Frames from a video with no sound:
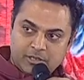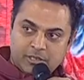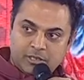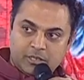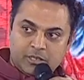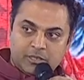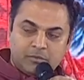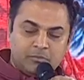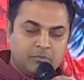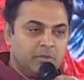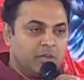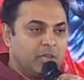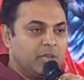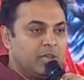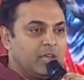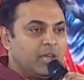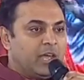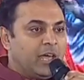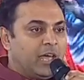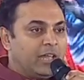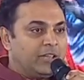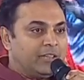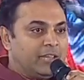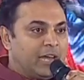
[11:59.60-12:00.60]
um,
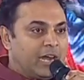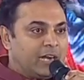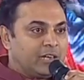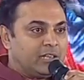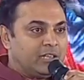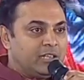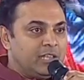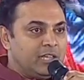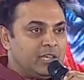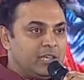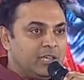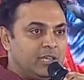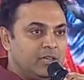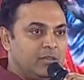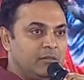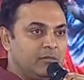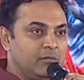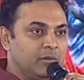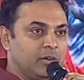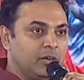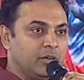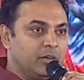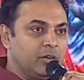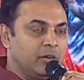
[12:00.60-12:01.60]
and that
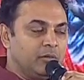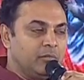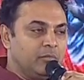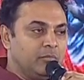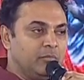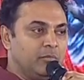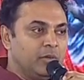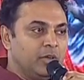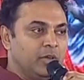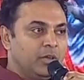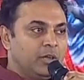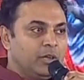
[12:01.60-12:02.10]
the, um,